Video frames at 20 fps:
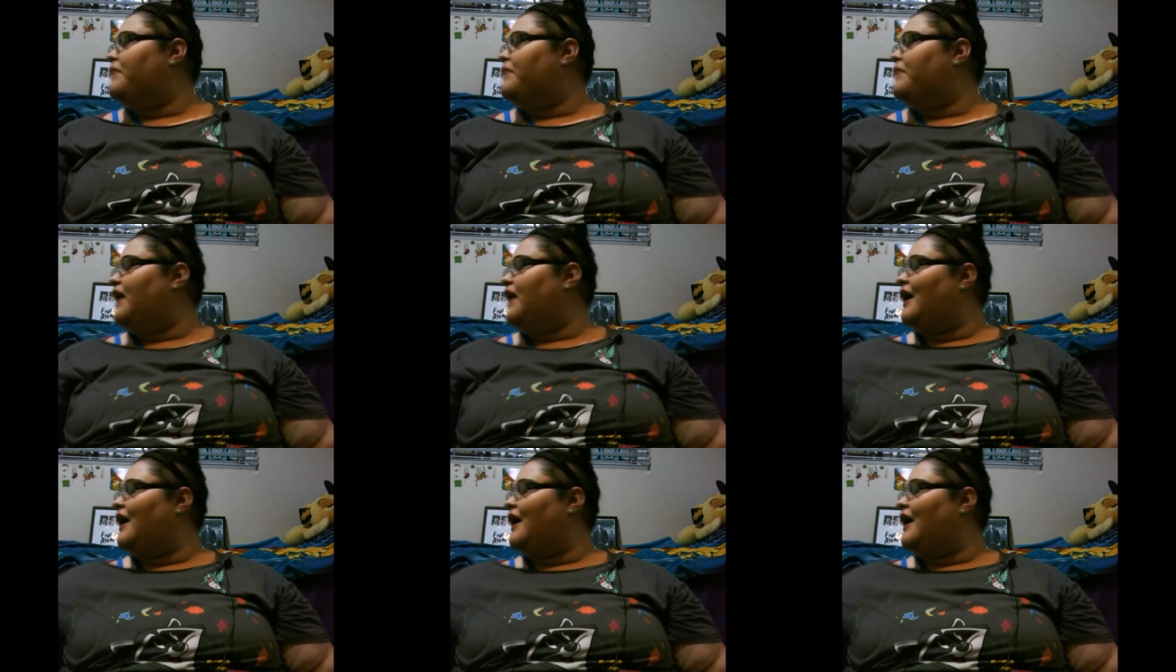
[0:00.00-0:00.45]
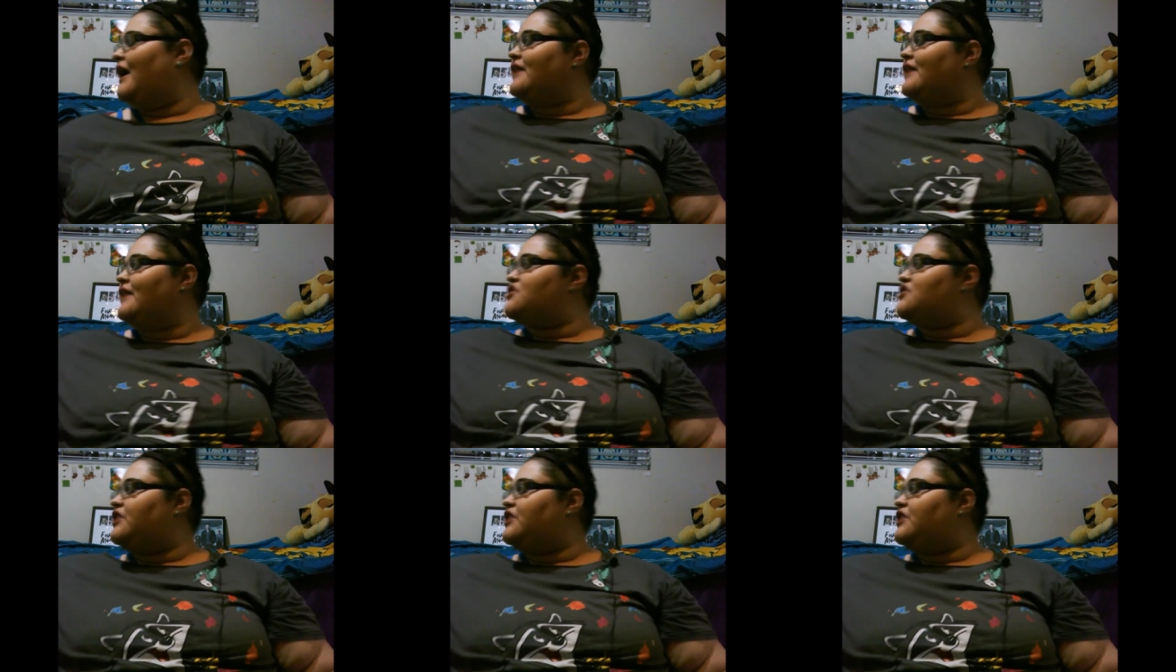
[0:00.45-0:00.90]
but I
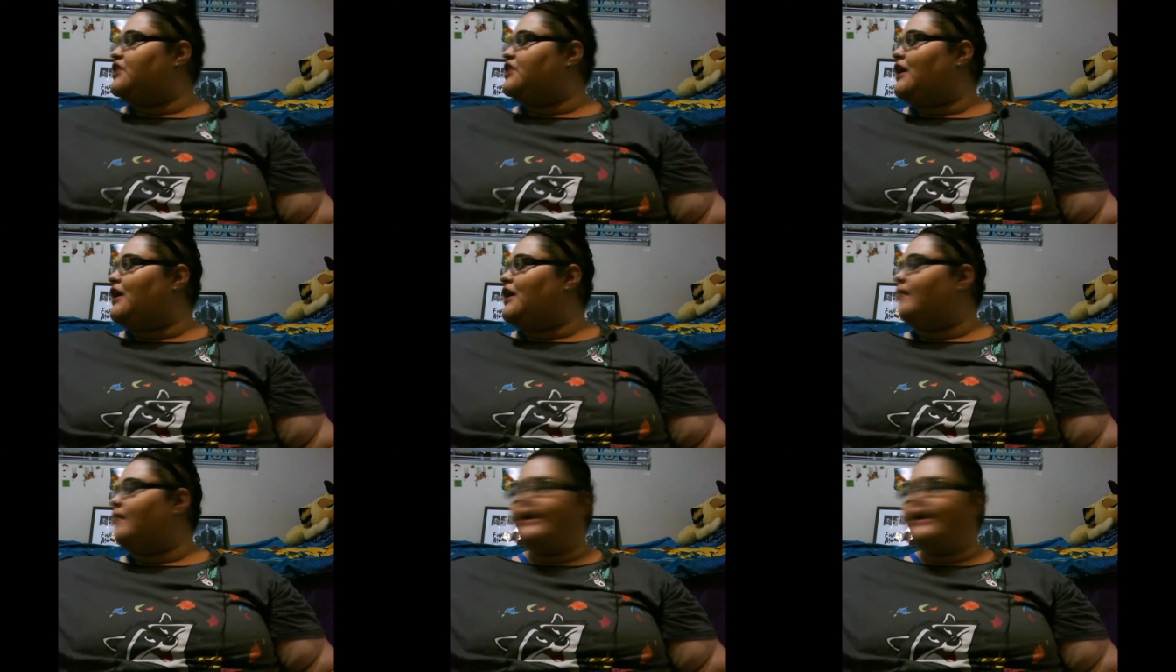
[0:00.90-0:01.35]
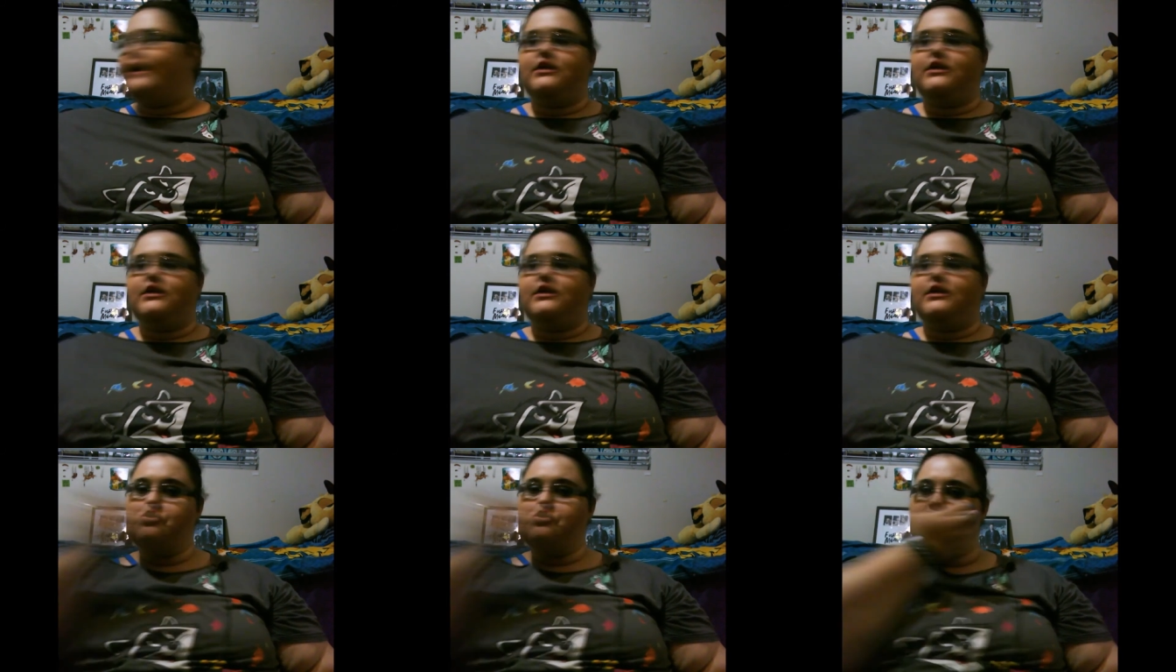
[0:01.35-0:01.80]
actually am
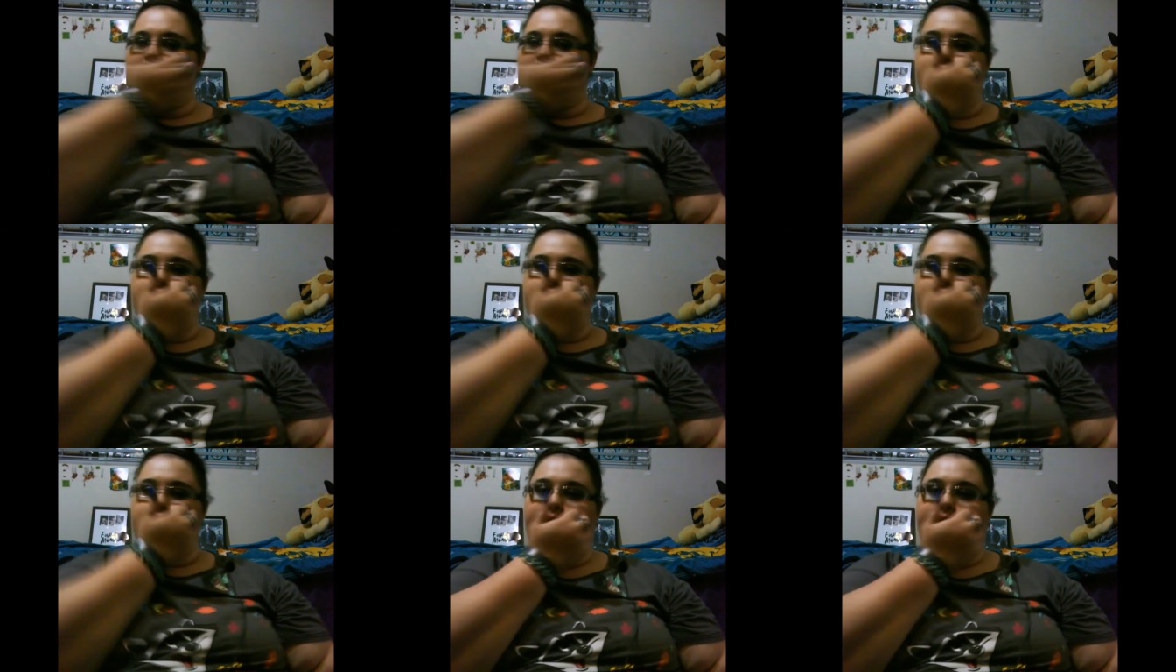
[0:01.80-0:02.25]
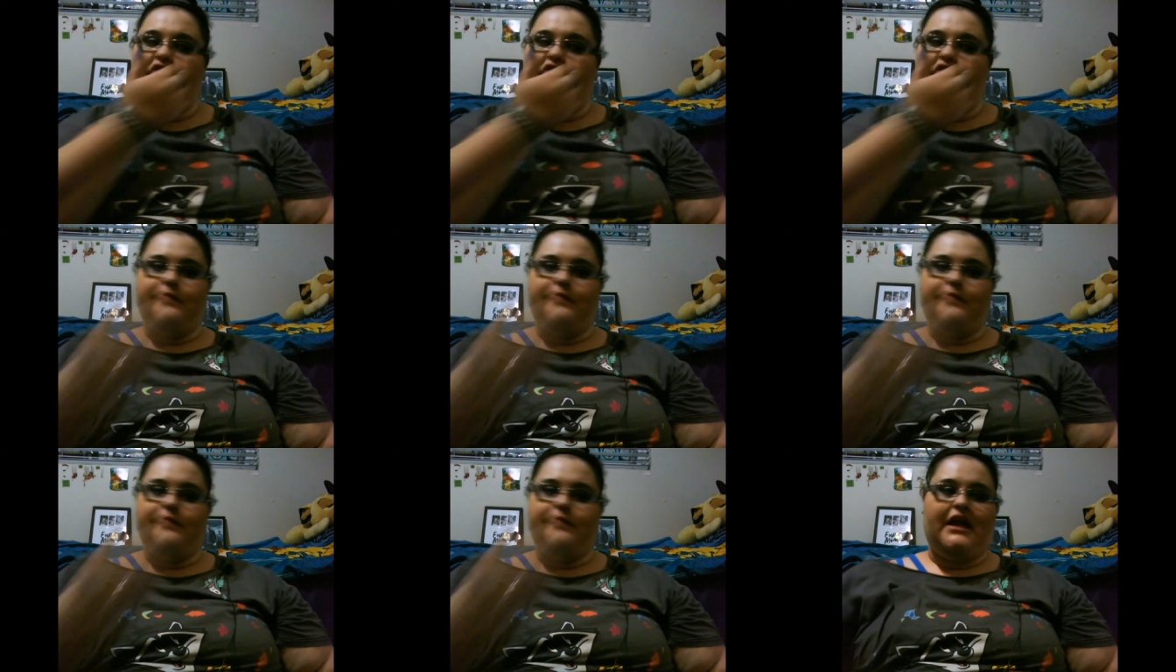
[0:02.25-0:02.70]
running to the right
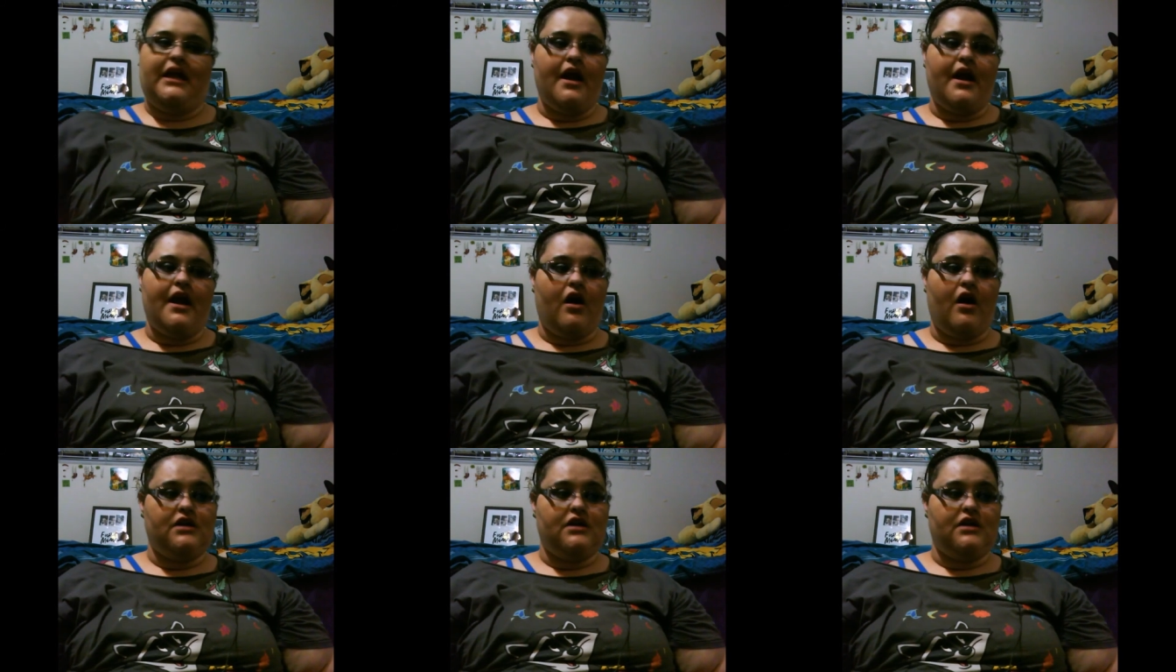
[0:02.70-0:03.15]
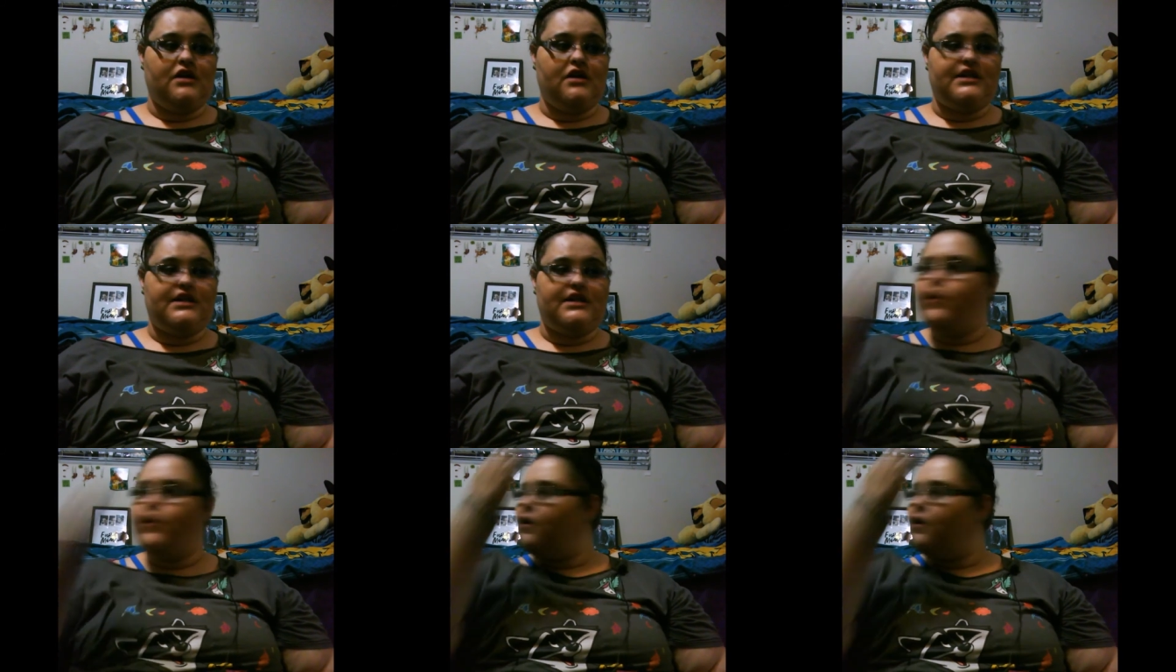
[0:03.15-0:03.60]
of me an
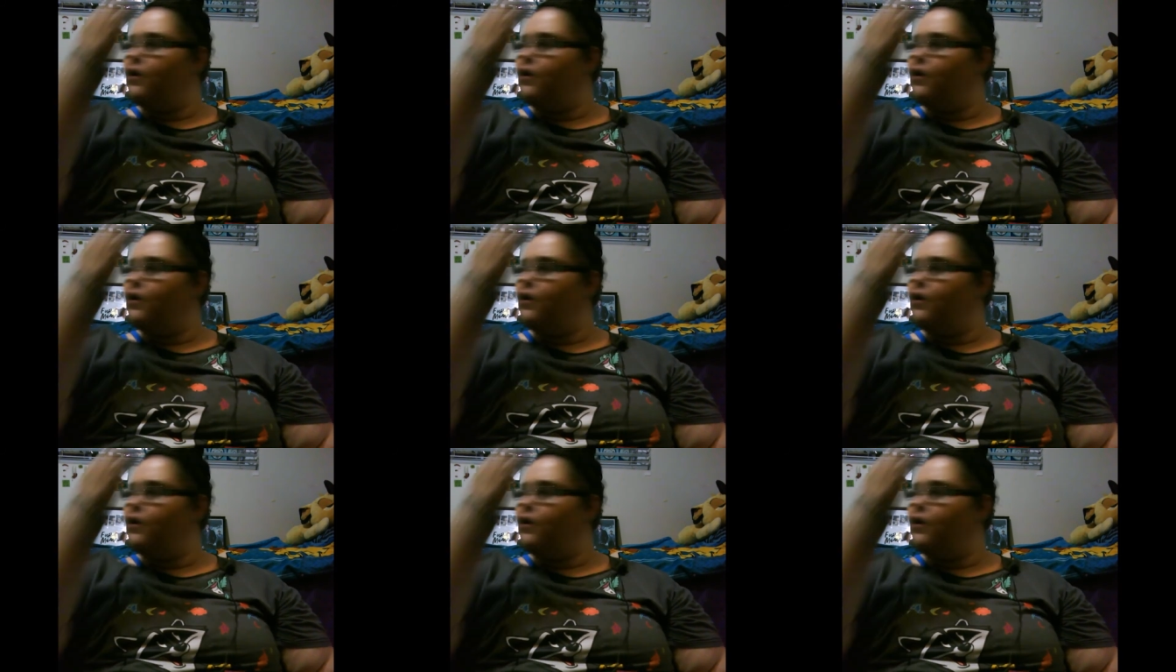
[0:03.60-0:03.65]
Arctic